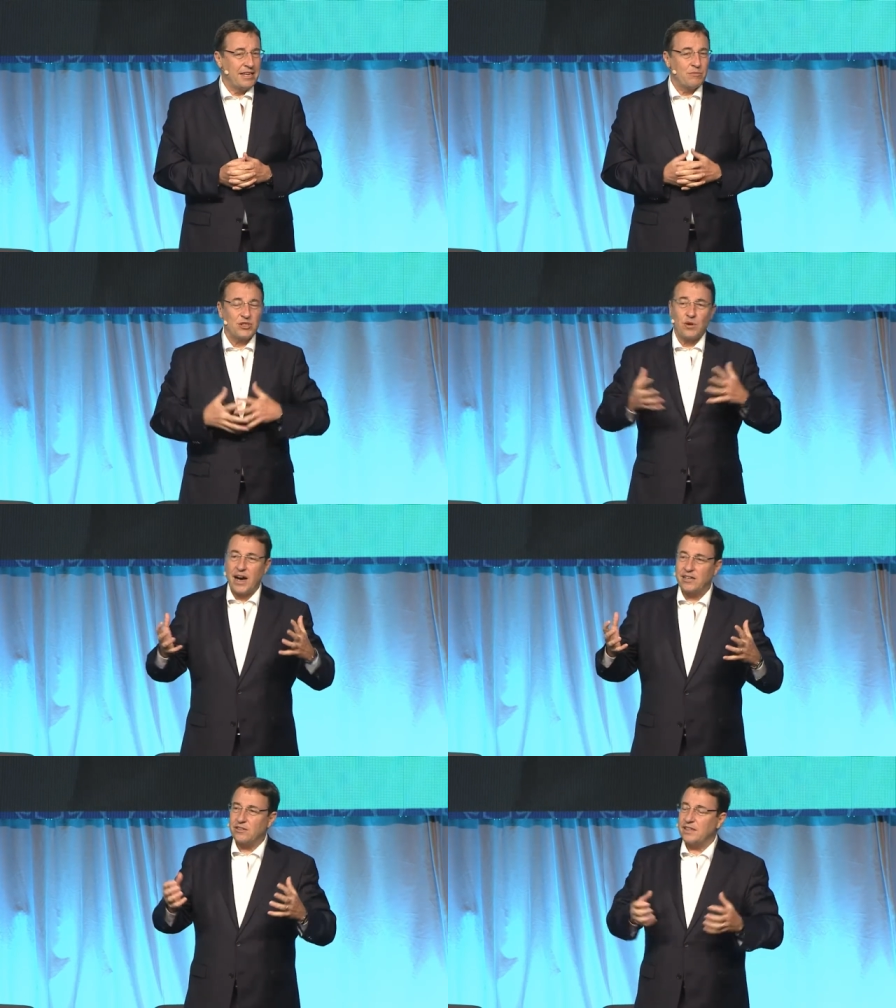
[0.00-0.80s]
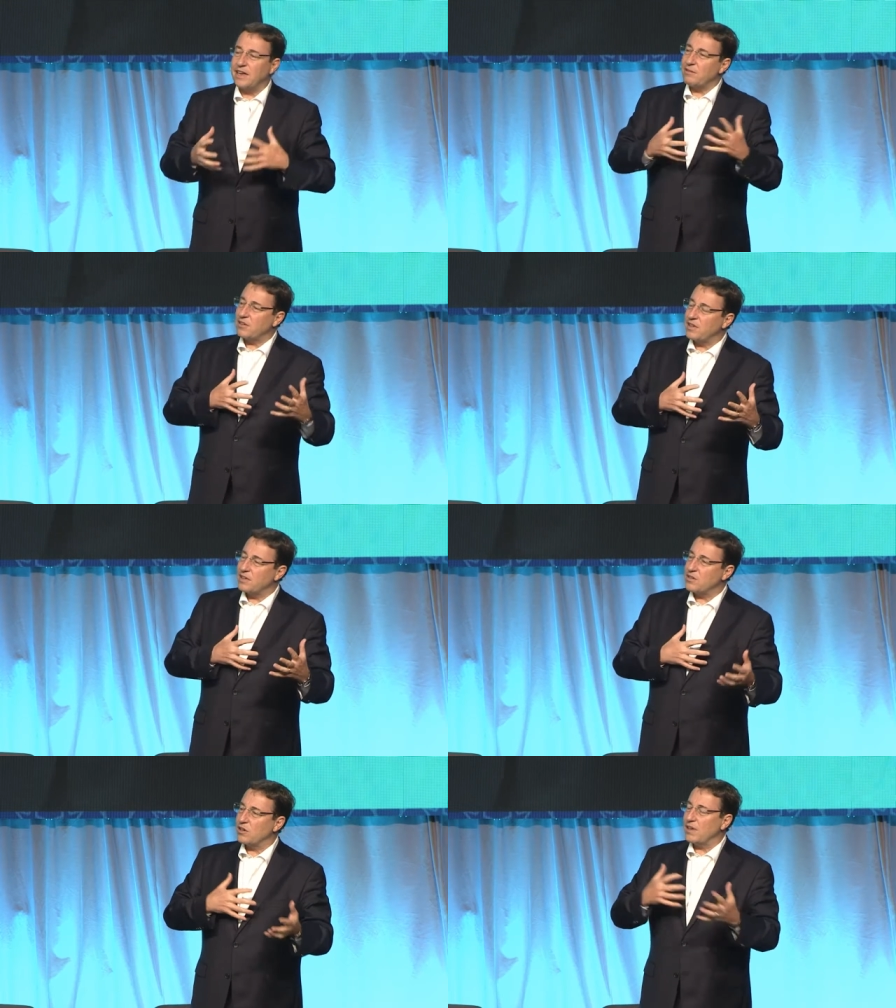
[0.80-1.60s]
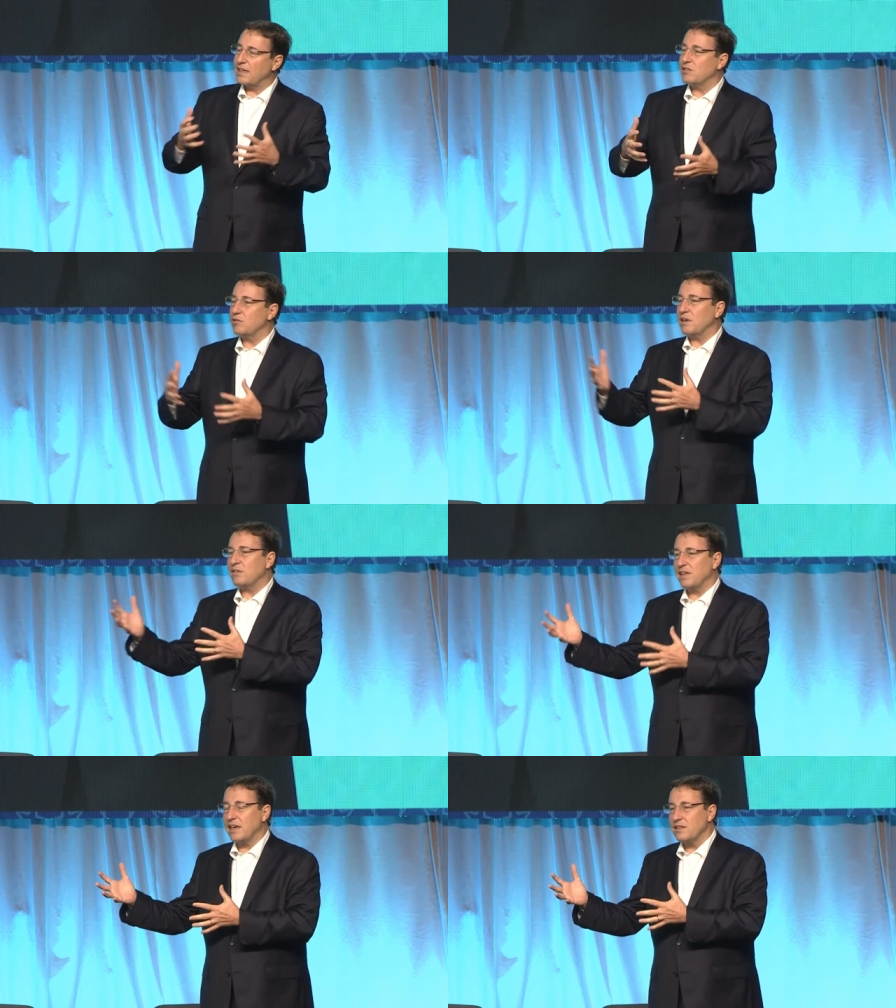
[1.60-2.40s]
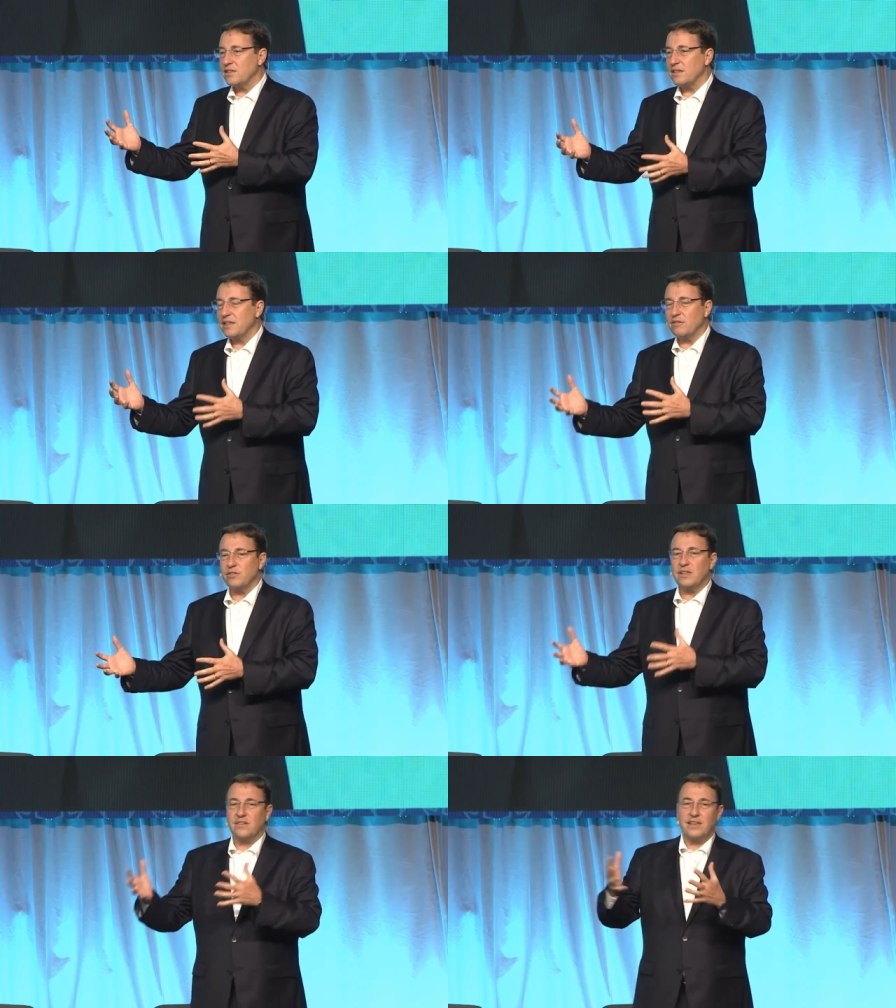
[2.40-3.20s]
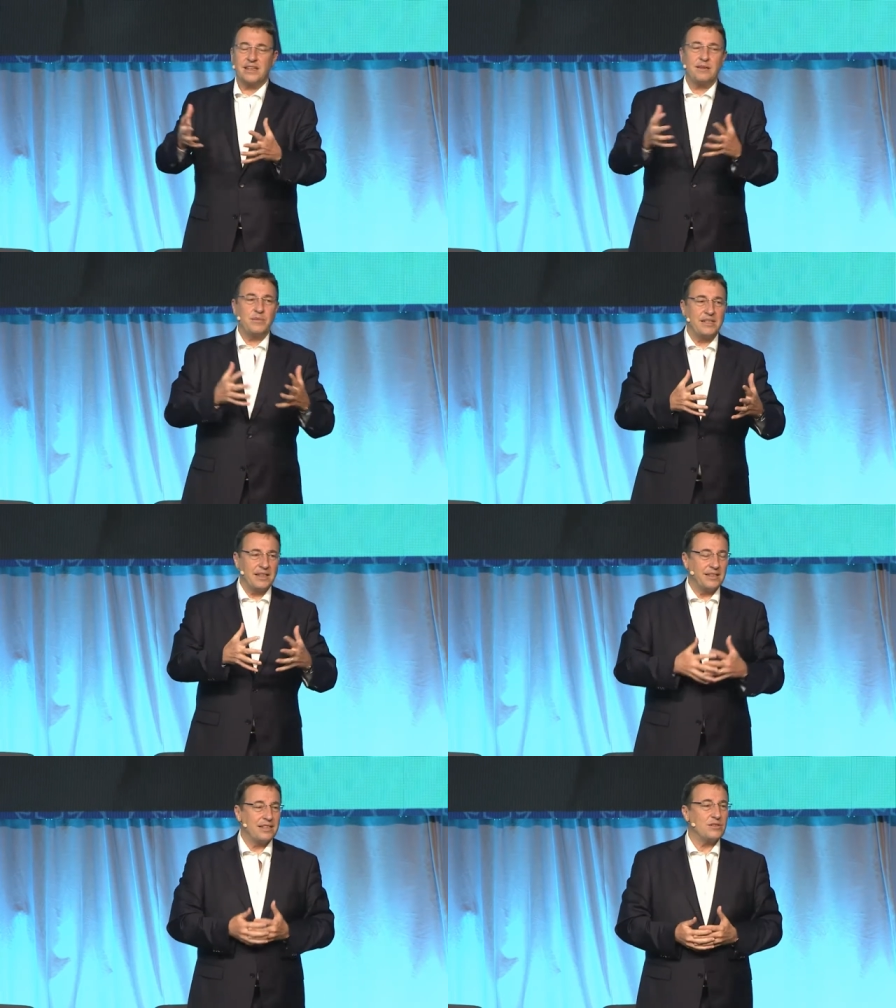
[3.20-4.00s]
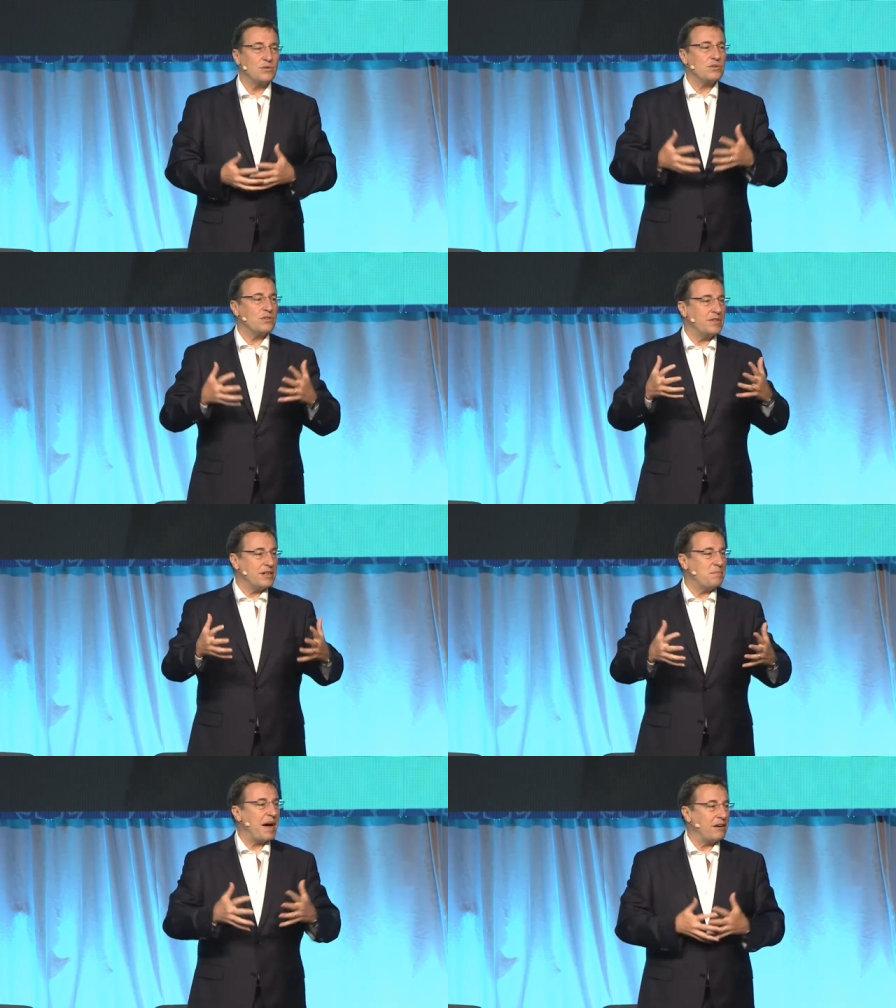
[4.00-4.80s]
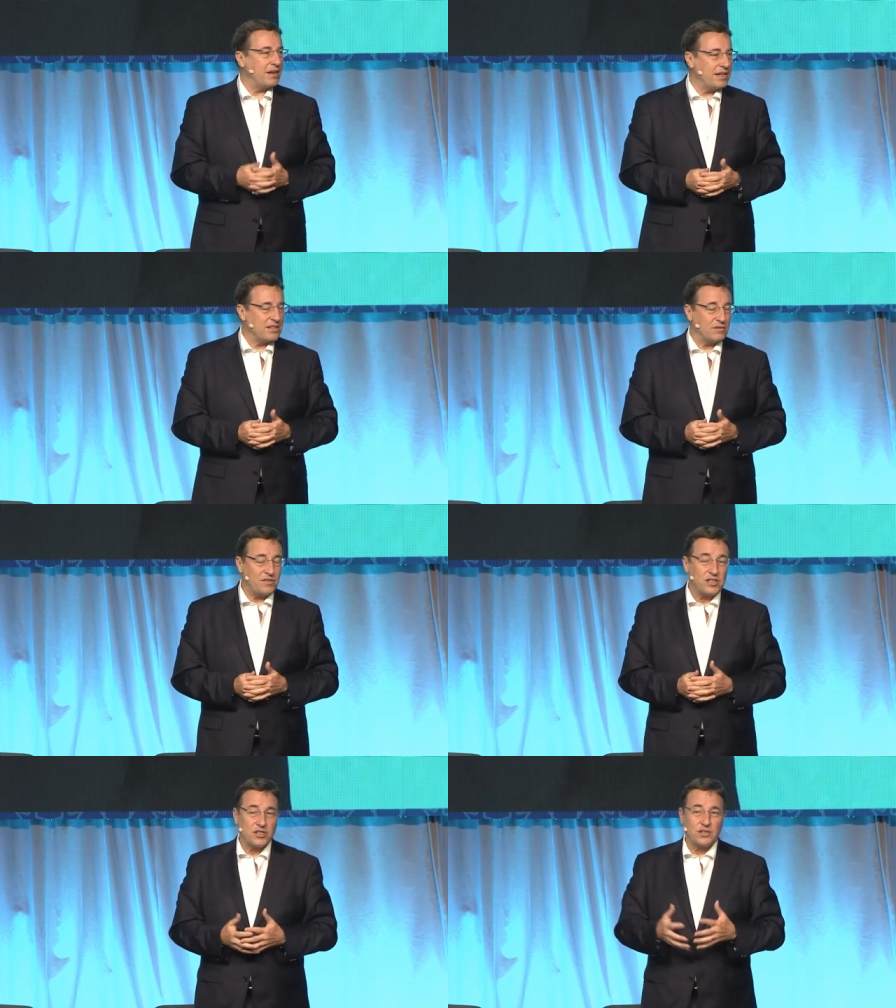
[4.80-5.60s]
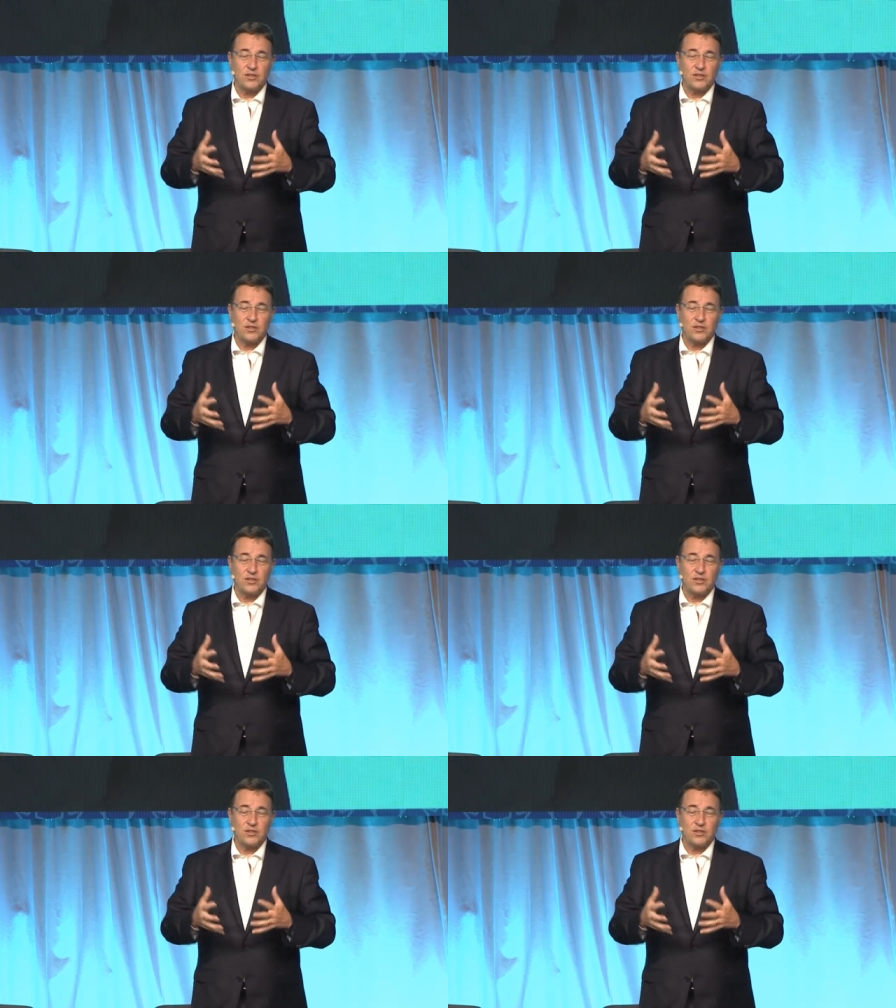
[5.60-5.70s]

But to argue that everything is connected to everything else and therefore nothing can be done is also a very paralyzing feature.